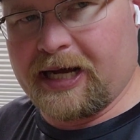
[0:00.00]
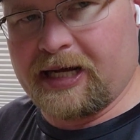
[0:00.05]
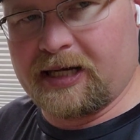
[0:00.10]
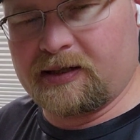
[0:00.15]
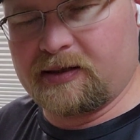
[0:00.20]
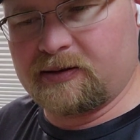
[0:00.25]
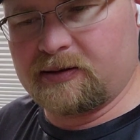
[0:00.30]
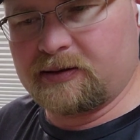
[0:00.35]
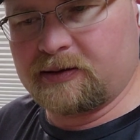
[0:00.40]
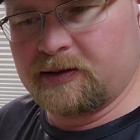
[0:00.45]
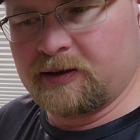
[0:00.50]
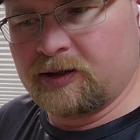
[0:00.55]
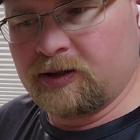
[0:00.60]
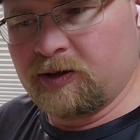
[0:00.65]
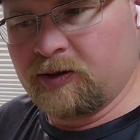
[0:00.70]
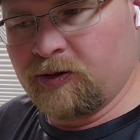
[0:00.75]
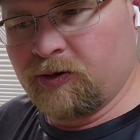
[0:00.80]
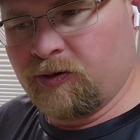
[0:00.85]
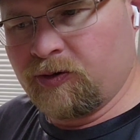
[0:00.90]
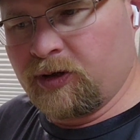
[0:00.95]
that,
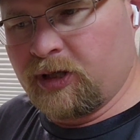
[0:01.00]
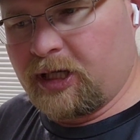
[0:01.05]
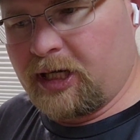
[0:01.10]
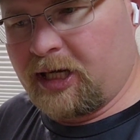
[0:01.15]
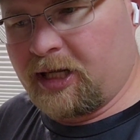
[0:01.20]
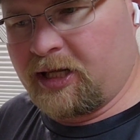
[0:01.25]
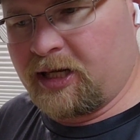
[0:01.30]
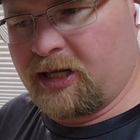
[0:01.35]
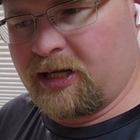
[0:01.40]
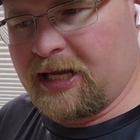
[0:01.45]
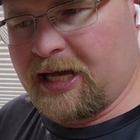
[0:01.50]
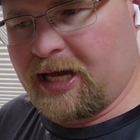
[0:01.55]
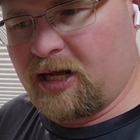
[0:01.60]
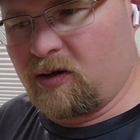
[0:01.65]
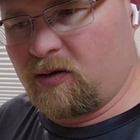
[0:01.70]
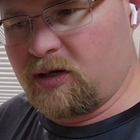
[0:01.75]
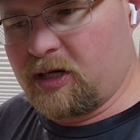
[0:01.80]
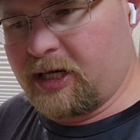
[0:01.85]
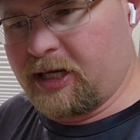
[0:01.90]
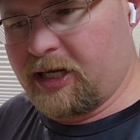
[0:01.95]
and then
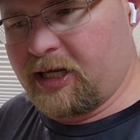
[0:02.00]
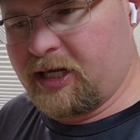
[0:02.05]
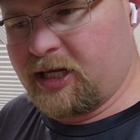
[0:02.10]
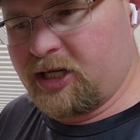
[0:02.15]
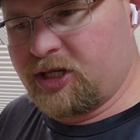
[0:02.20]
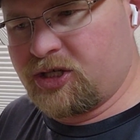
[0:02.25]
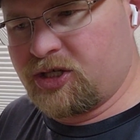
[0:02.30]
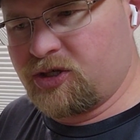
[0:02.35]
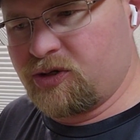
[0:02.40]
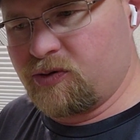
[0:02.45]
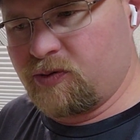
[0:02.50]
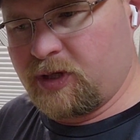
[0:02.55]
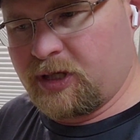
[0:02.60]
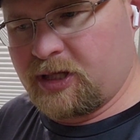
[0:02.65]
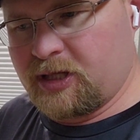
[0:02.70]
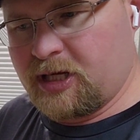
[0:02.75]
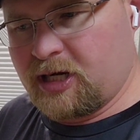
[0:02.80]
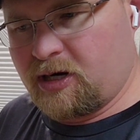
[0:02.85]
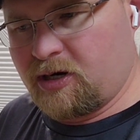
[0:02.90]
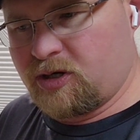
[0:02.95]
that'll kind of get you
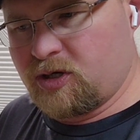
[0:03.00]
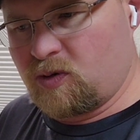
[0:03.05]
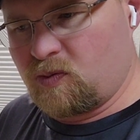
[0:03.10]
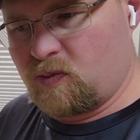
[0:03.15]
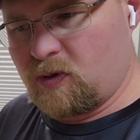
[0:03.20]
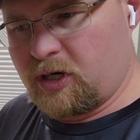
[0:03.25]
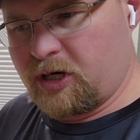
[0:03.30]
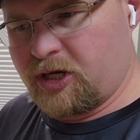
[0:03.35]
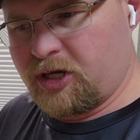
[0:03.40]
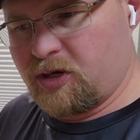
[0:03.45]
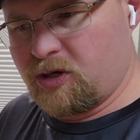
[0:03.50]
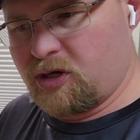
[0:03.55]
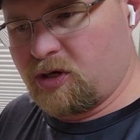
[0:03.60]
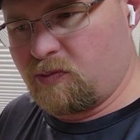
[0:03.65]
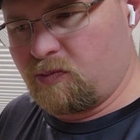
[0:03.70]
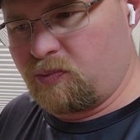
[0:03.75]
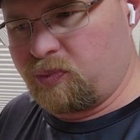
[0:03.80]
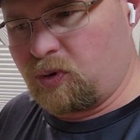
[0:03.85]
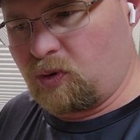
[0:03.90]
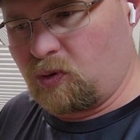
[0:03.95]
in there to where you
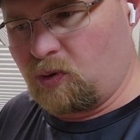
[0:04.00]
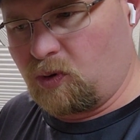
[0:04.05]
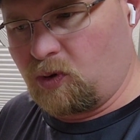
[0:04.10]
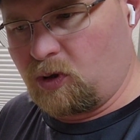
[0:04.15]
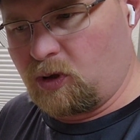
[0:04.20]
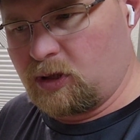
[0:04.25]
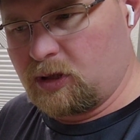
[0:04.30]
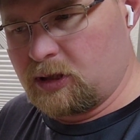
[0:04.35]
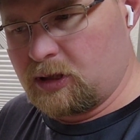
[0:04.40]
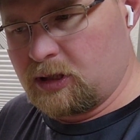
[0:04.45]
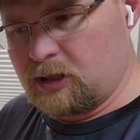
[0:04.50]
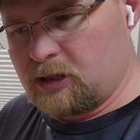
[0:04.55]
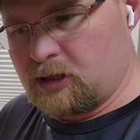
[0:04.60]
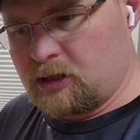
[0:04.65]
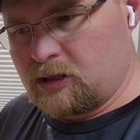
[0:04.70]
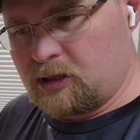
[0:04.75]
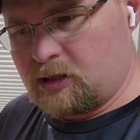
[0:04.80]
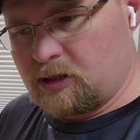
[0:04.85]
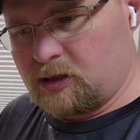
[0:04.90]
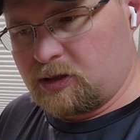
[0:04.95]
can
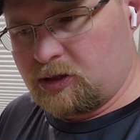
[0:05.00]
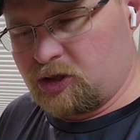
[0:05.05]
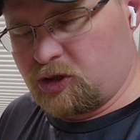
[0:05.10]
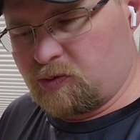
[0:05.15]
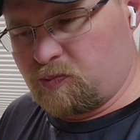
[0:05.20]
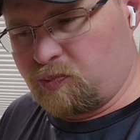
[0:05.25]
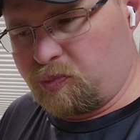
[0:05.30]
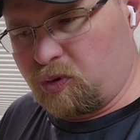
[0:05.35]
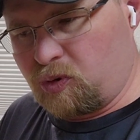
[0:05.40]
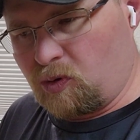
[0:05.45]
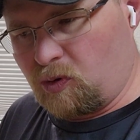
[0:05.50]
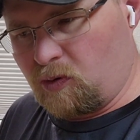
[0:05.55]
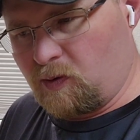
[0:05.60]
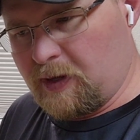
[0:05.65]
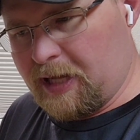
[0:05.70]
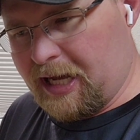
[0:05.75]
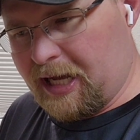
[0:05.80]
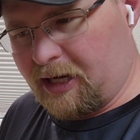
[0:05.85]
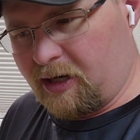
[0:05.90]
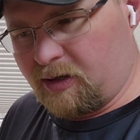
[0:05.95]
just
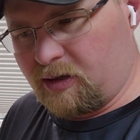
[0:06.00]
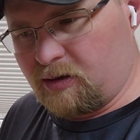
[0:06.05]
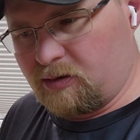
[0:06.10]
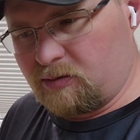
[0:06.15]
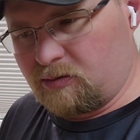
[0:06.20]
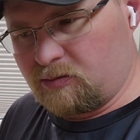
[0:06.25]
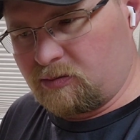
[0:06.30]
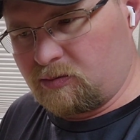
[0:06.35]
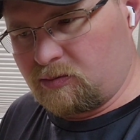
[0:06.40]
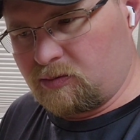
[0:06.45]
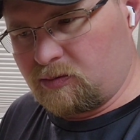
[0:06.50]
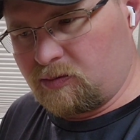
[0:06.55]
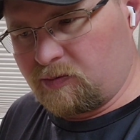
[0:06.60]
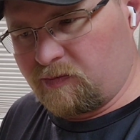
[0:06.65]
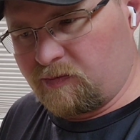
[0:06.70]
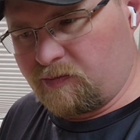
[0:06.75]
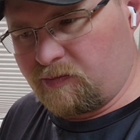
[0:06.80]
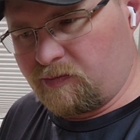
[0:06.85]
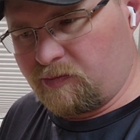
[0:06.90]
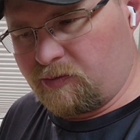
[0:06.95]
pull that
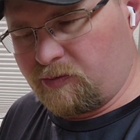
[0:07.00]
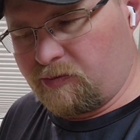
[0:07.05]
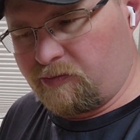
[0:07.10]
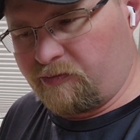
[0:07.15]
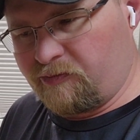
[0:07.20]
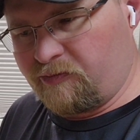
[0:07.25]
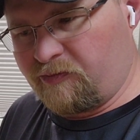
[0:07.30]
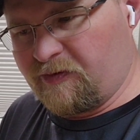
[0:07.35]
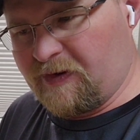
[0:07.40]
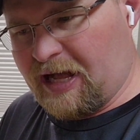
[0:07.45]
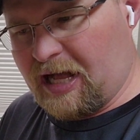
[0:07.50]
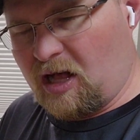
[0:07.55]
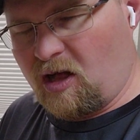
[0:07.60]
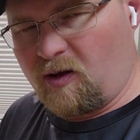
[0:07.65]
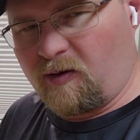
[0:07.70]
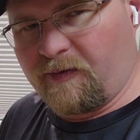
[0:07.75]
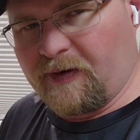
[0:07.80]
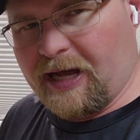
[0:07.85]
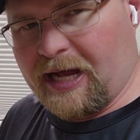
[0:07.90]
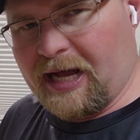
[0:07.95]

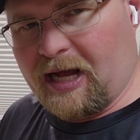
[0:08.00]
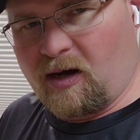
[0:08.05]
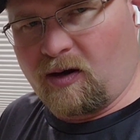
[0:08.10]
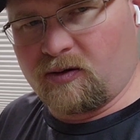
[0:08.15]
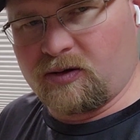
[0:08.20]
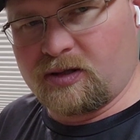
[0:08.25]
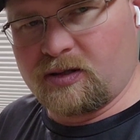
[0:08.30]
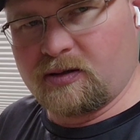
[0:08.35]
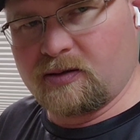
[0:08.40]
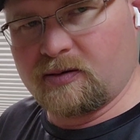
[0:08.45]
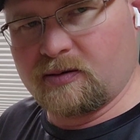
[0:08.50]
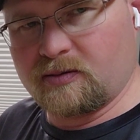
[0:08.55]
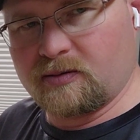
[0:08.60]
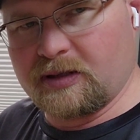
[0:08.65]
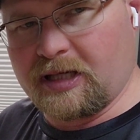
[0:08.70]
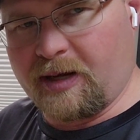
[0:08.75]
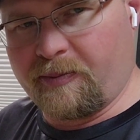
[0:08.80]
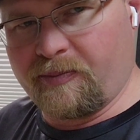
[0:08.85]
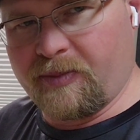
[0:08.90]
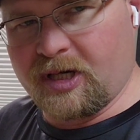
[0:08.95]
valve out,
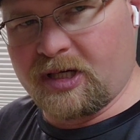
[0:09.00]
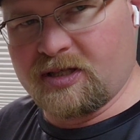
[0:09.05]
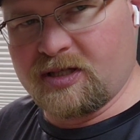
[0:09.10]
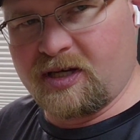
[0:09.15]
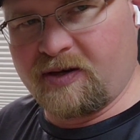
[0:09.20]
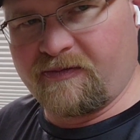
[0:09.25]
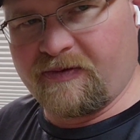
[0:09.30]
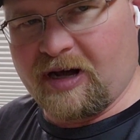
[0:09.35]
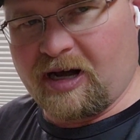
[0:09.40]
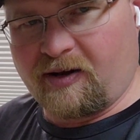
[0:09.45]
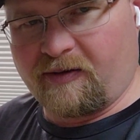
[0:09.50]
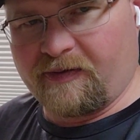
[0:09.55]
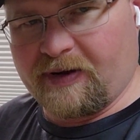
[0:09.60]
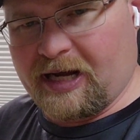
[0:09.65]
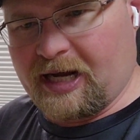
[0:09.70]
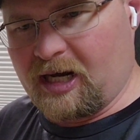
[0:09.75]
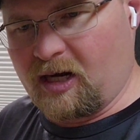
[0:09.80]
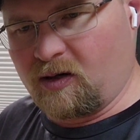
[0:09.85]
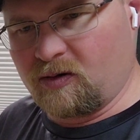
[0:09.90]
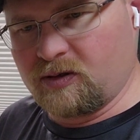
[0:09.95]
that mixing
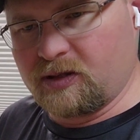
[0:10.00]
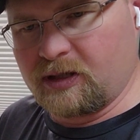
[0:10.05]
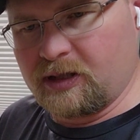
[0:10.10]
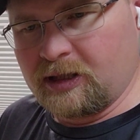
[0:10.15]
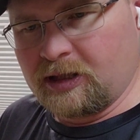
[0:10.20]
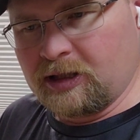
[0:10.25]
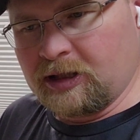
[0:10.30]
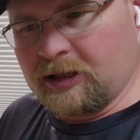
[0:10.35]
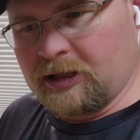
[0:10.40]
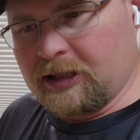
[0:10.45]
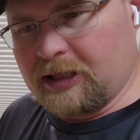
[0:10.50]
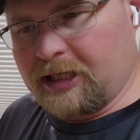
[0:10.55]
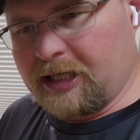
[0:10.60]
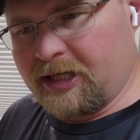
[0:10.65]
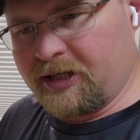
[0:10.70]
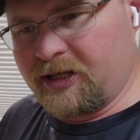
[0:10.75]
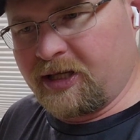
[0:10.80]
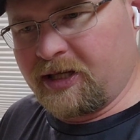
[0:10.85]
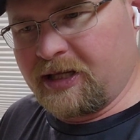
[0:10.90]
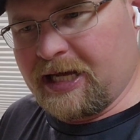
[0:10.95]
valve out,
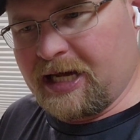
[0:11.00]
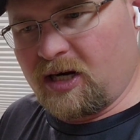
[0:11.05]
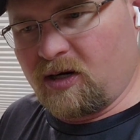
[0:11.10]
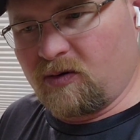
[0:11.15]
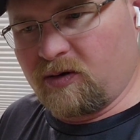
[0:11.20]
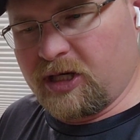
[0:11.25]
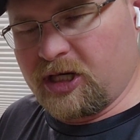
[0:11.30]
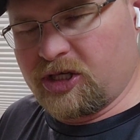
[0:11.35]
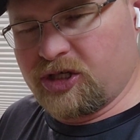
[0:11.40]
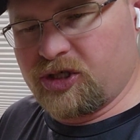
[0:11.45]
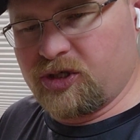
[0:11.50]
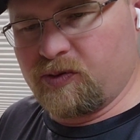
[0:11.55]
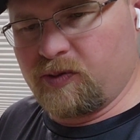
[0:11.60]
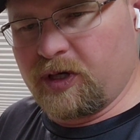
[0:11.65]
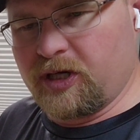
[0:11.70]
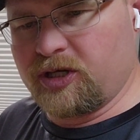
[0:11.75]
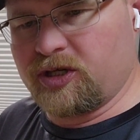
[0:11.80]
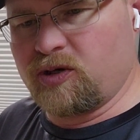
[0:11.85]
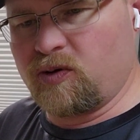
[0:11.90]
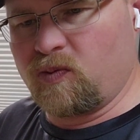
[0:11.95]
and then that'll get
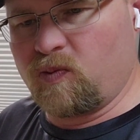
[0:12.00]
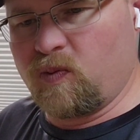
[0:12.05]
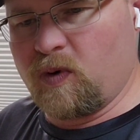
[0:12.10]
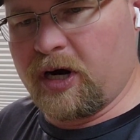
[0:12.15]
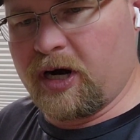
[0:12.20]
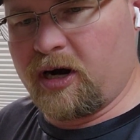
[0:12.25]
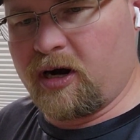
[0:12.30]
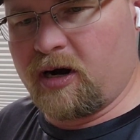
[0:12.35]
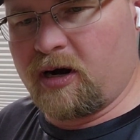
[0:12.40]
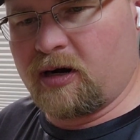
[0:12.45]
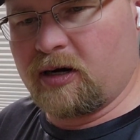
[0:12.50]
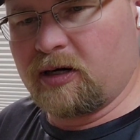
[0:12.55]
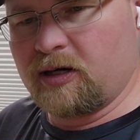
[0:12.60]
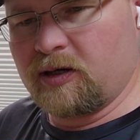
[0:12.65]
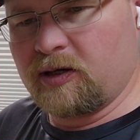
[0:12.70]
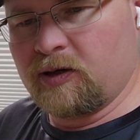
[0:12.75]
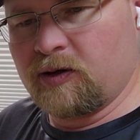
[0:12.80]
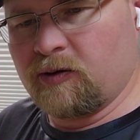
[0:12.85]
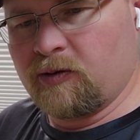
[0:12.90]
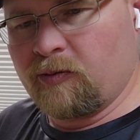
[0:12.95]
you into where
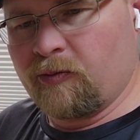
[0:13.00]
